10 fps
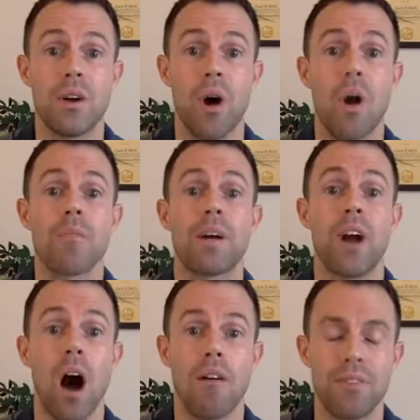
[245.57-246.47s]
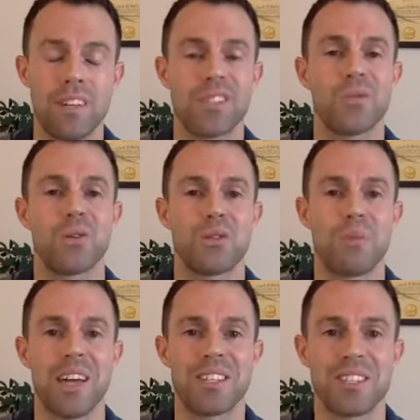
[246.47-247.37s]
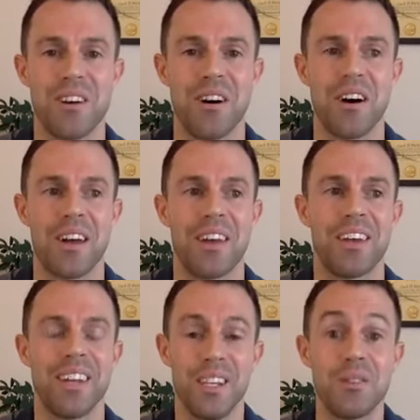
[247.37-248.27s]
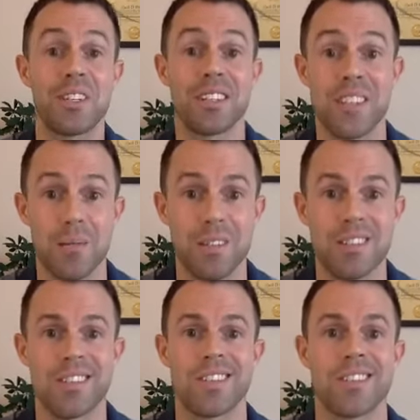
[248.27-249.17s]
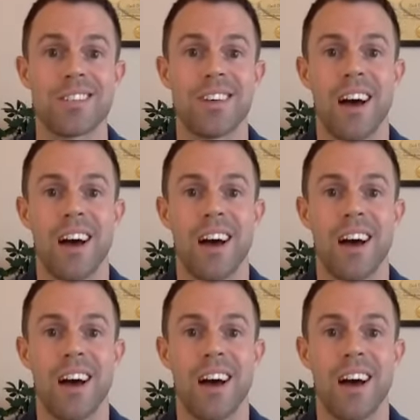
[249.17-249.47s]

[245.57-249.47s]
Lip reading: all of my confidence was based on using substances.